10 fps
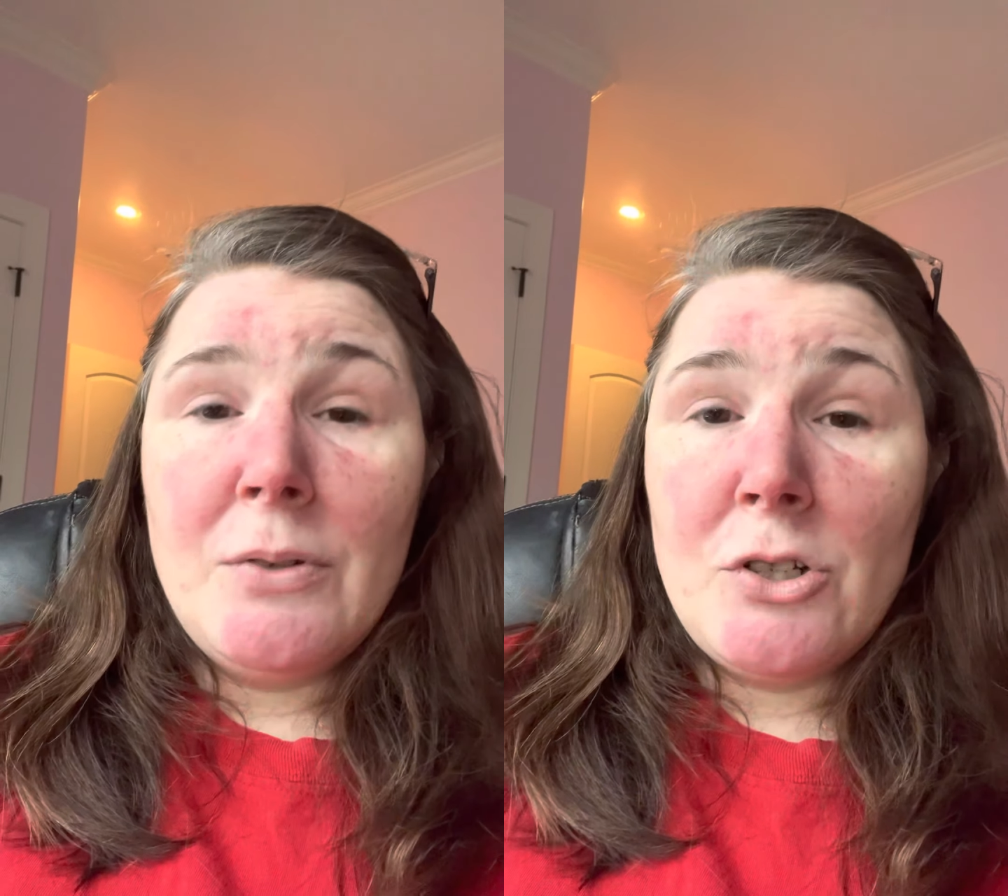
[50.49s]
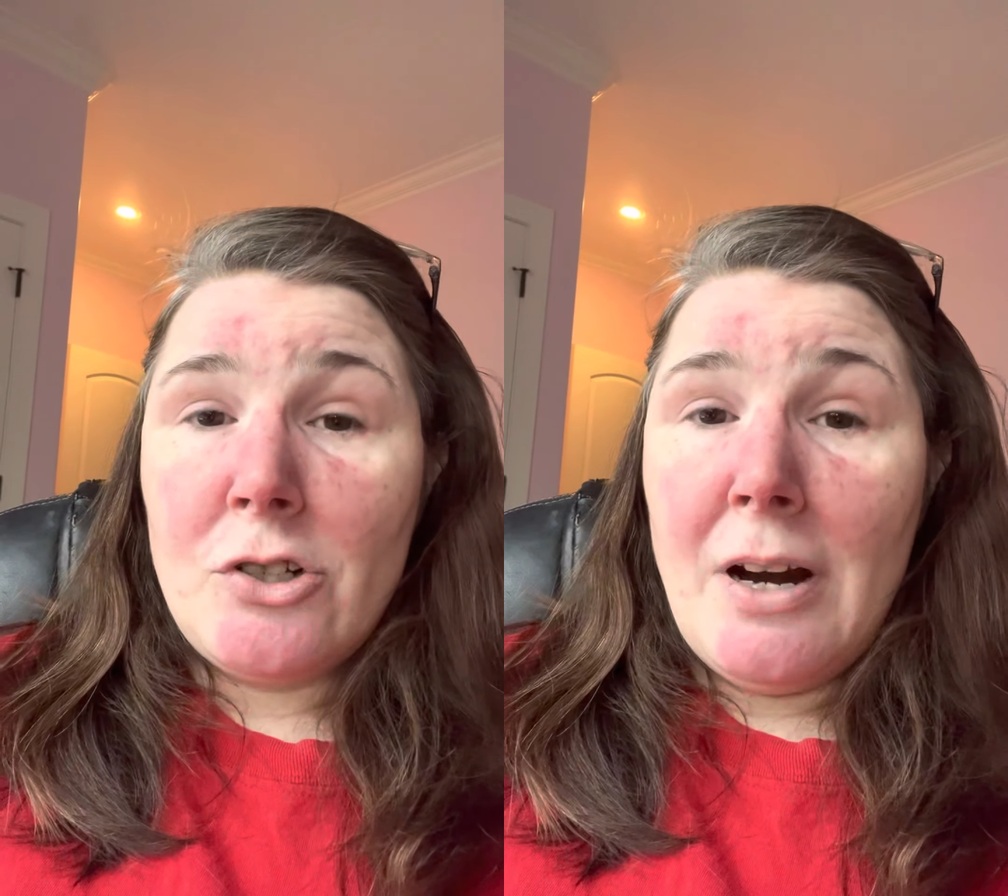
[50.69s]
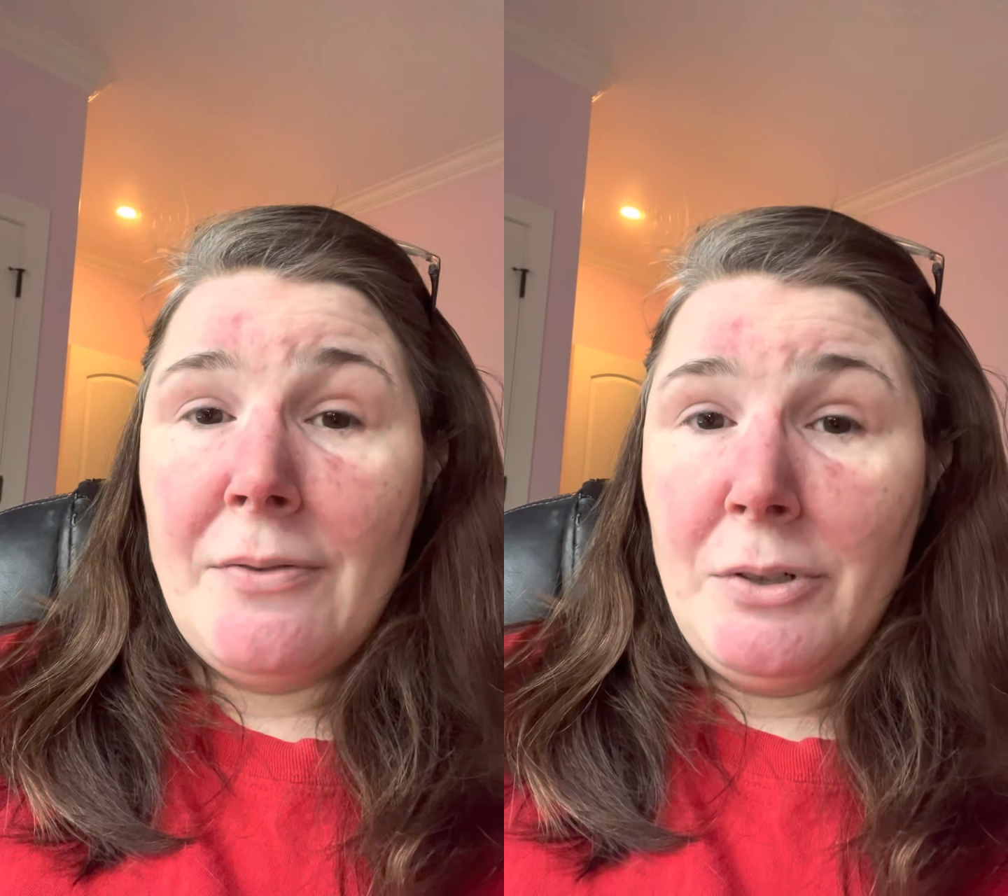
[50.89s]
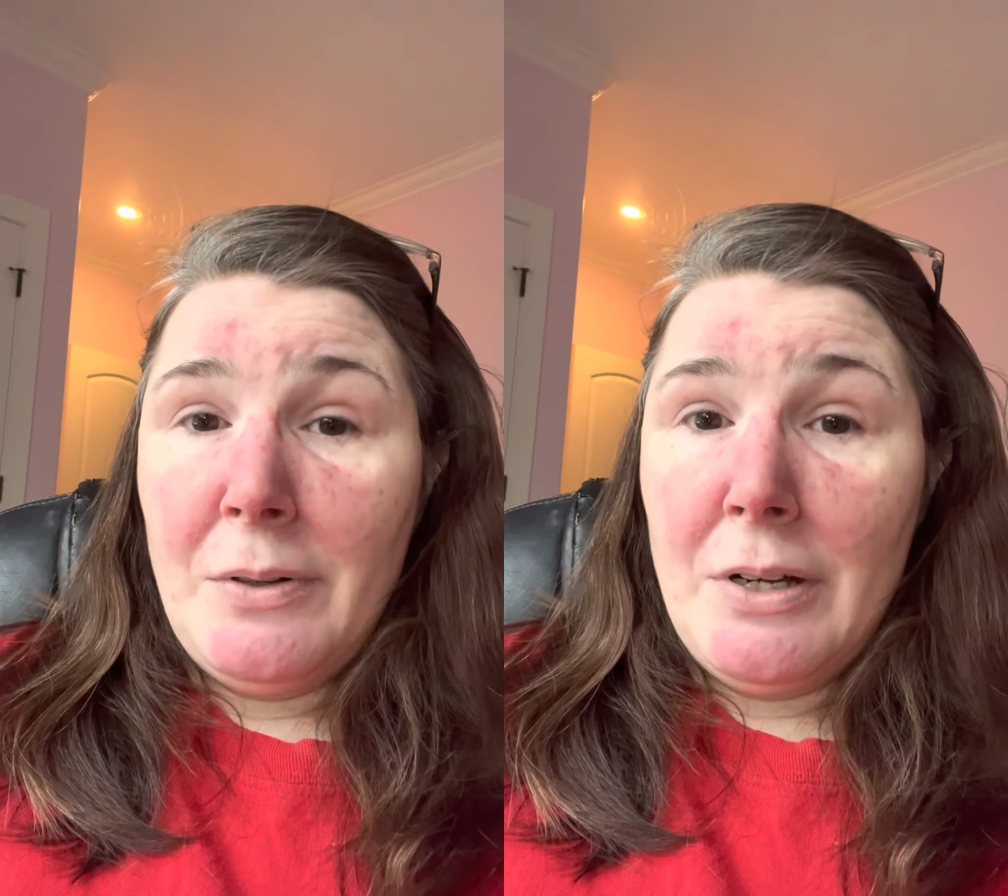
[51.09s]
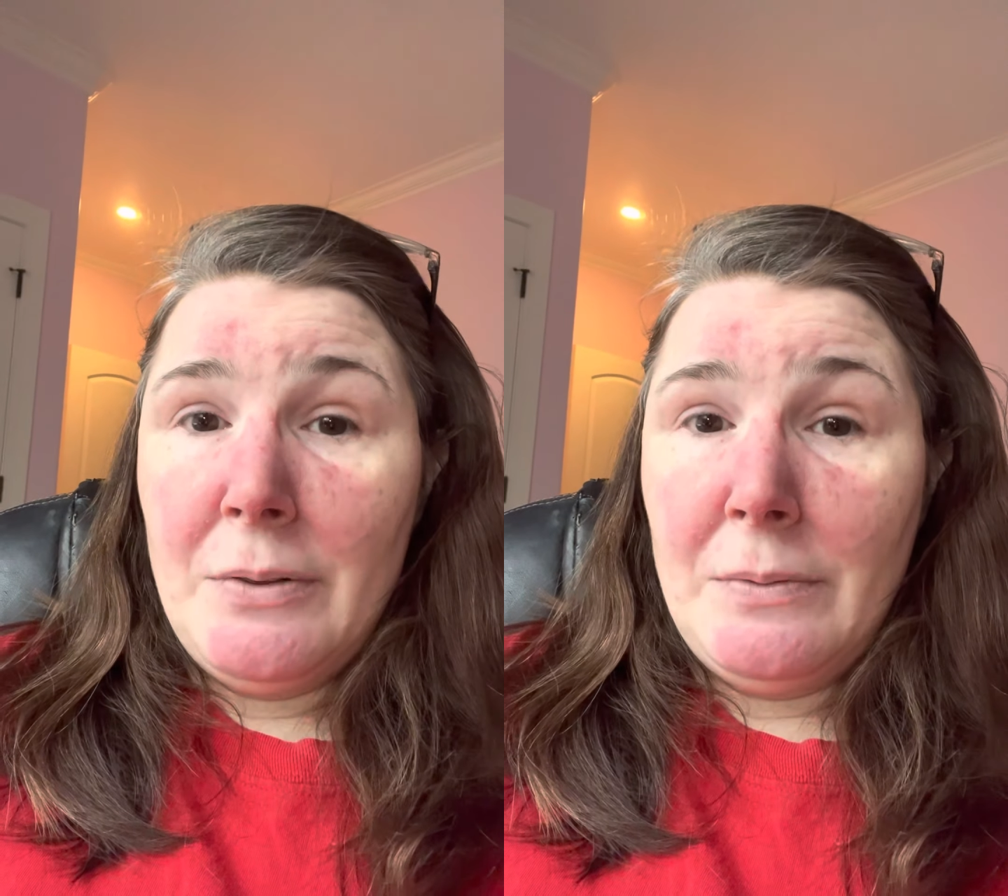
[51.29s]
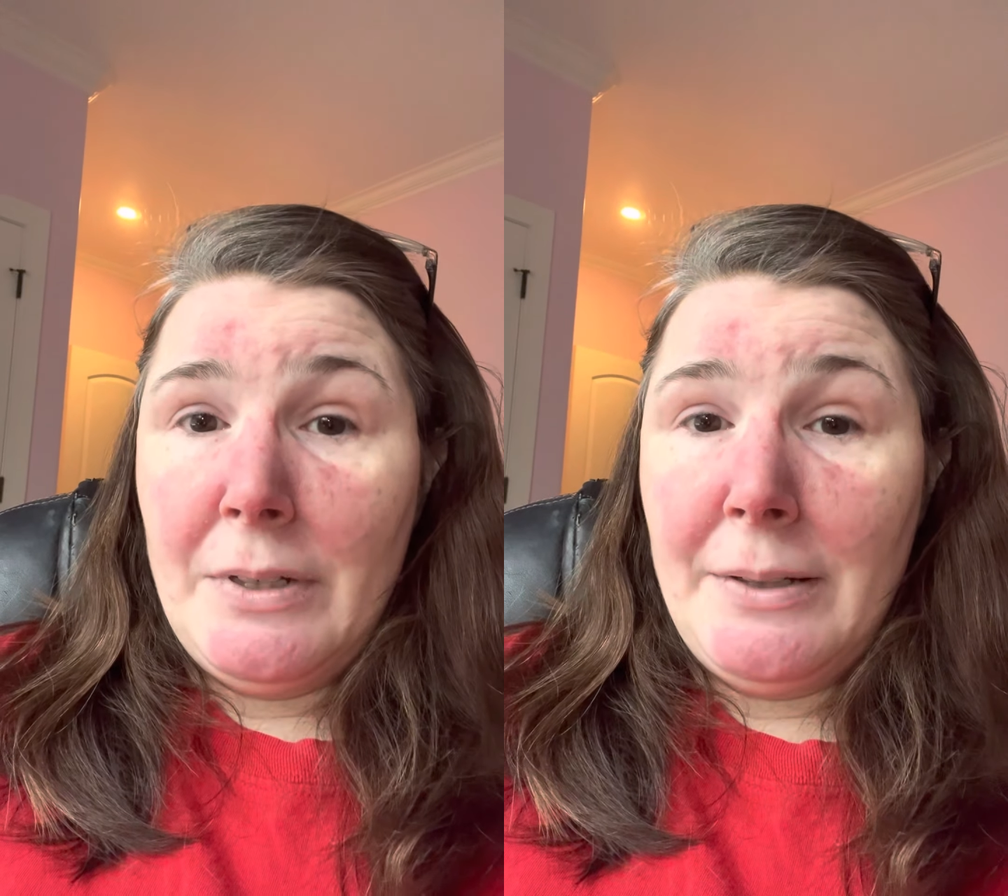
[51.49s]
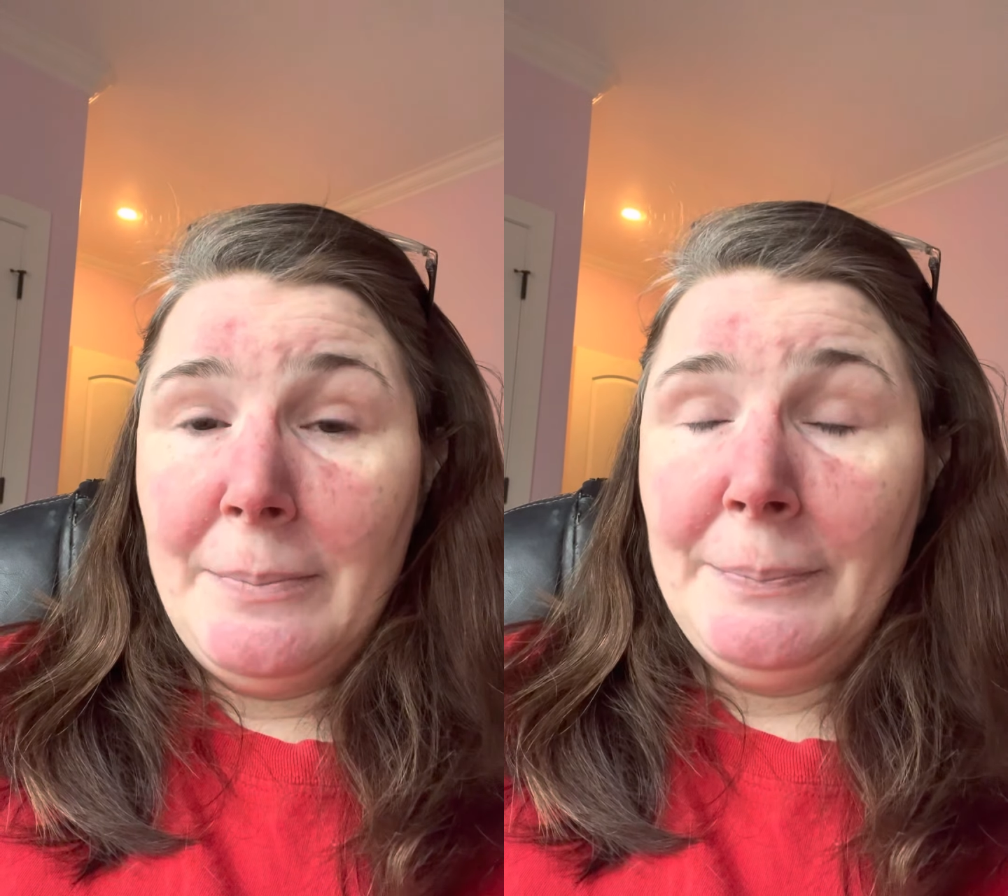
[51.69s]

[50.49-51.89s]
was drive-thru only.